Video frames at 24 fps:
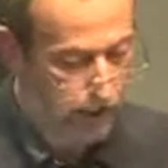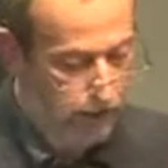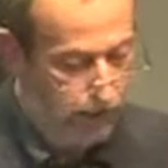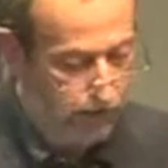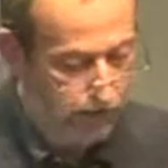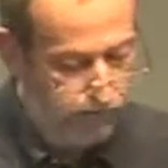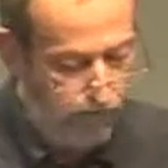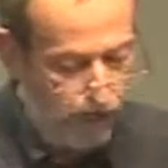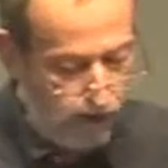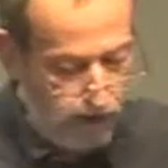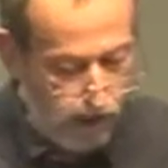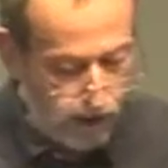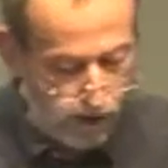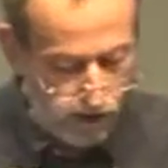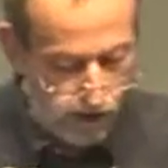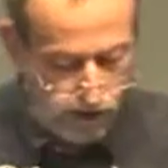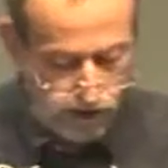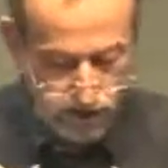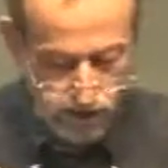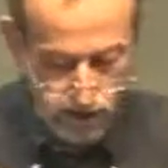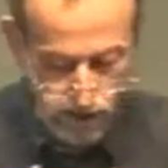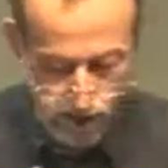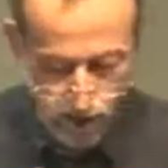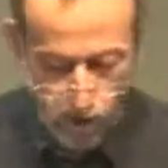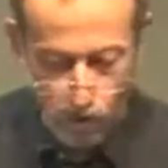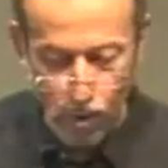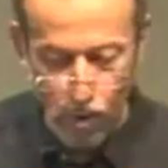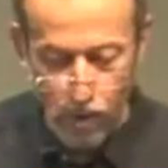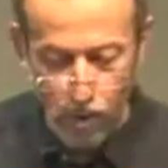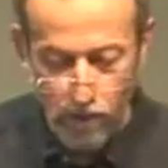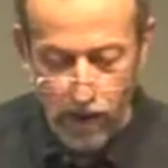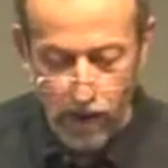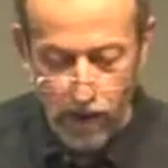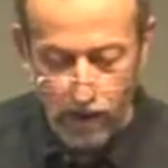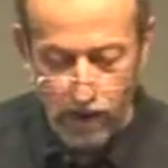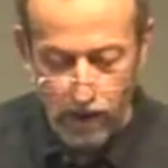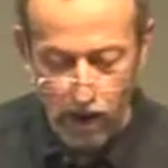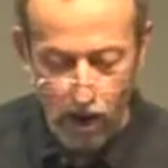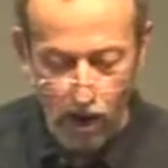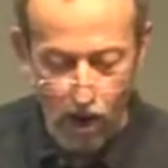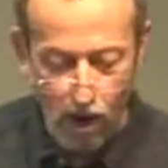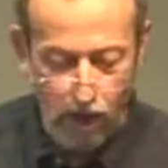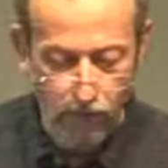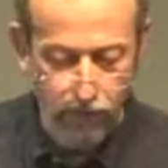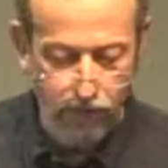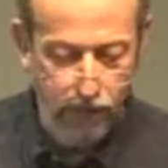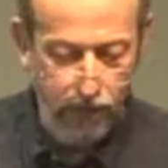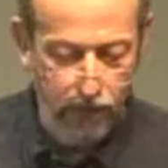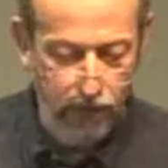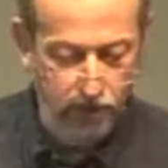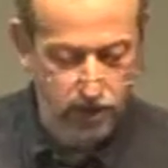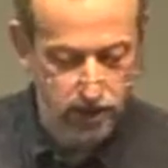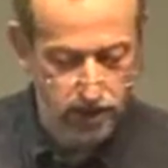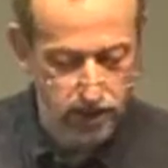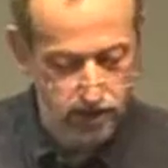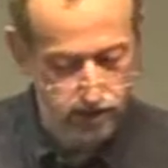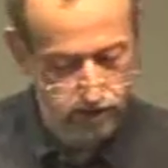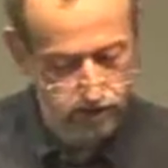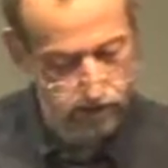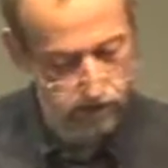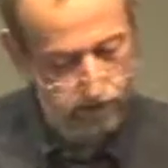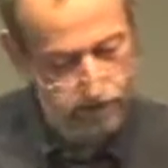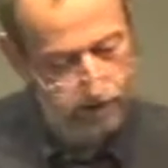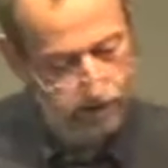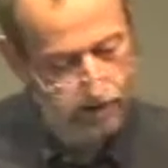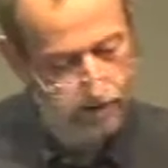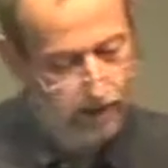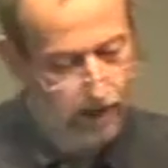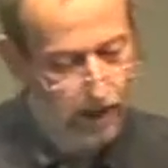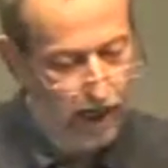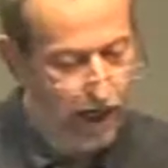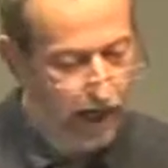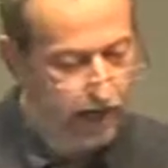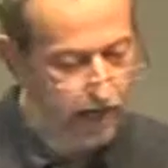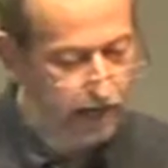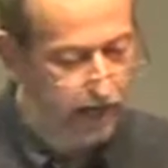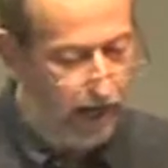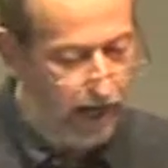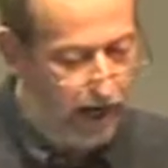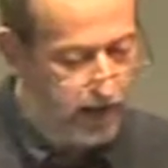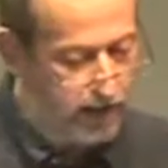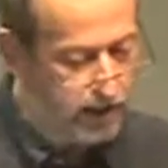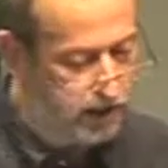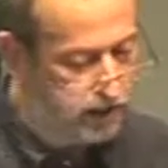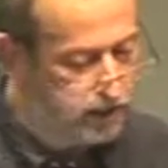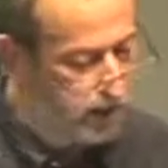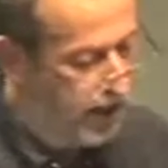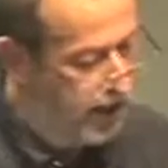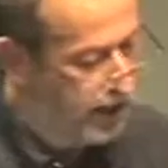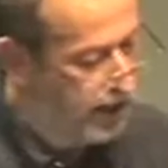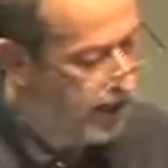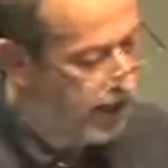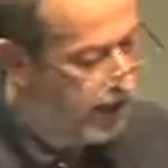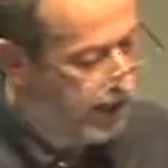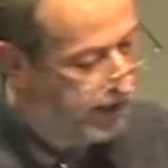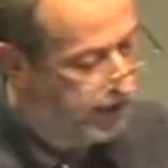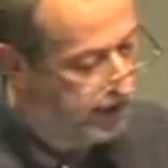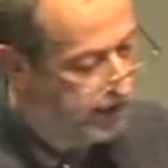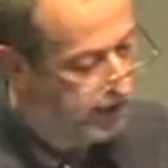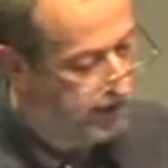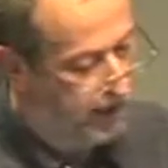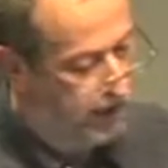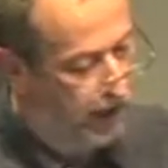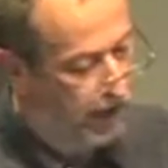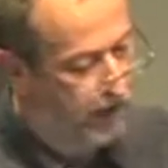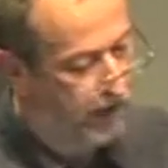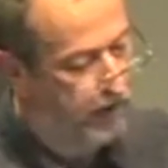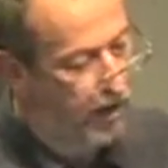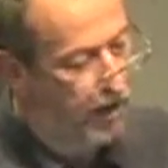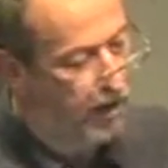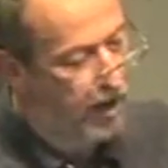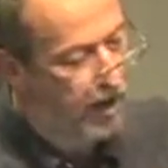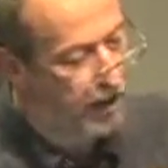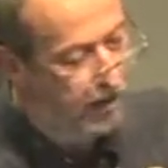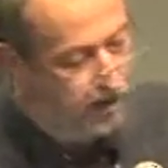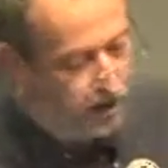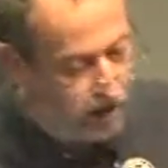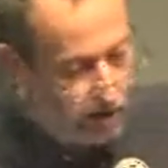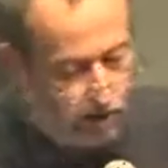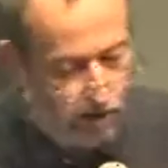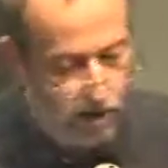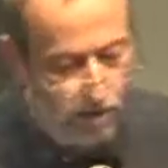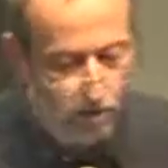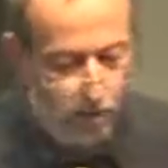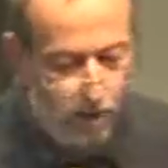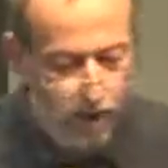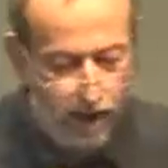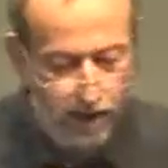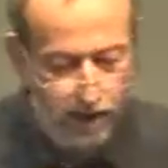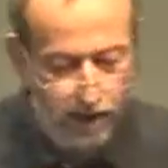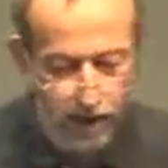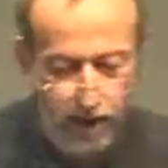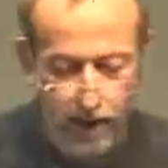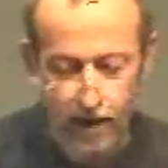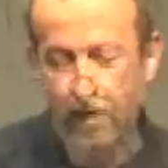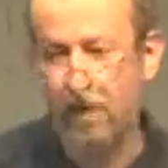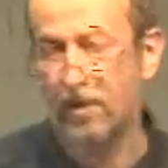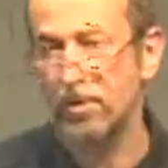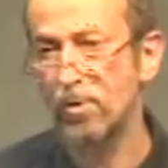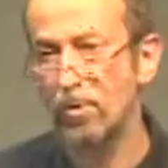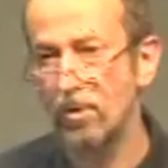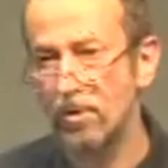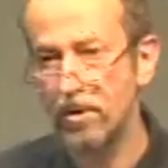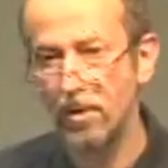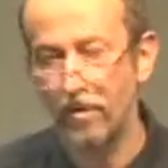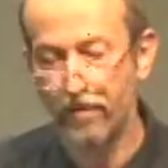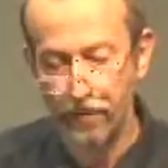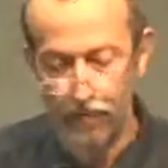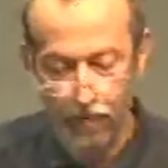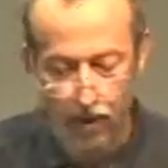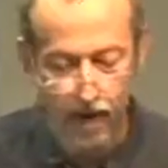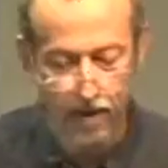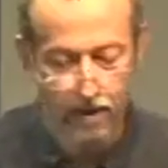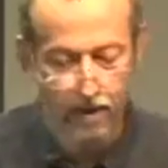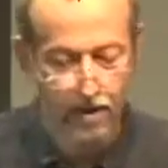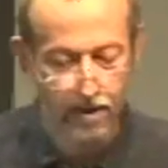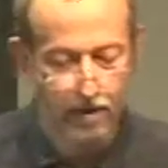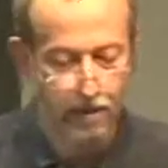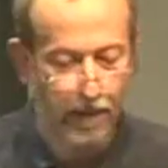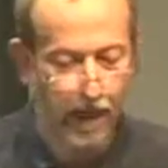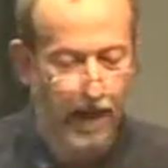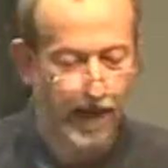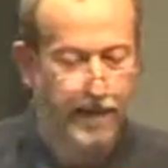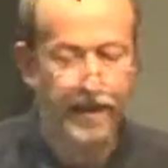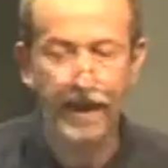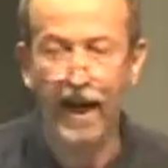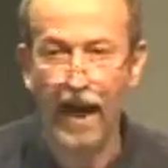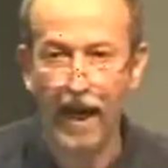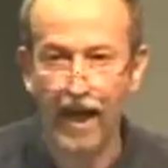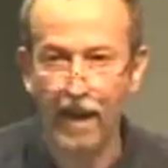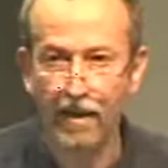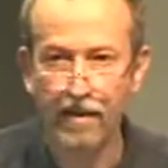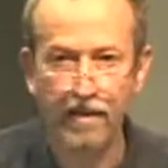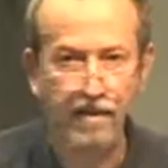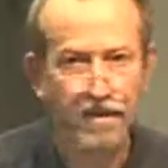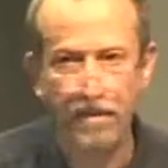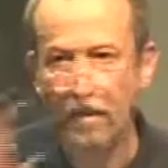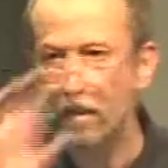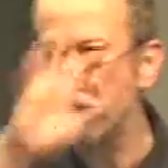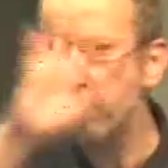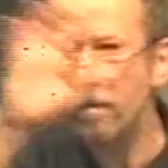A very earnest young woman offers advice by night, and a very endearing one is a source of fragrance by day. So